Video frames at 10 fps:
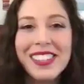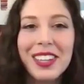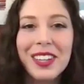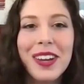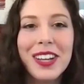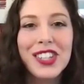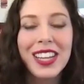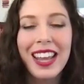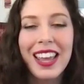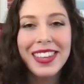is a good
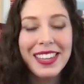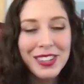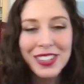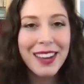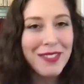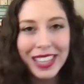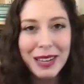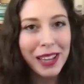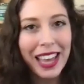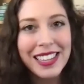question. I think you should
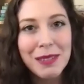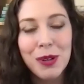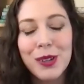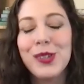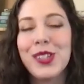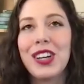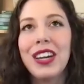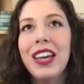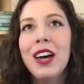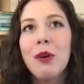definitely apply as a
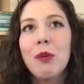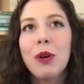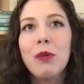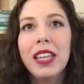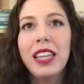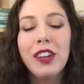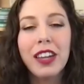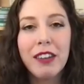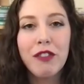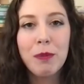producer. We're really
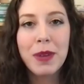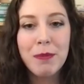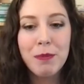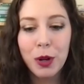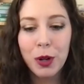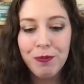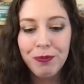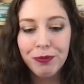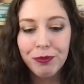looking for people.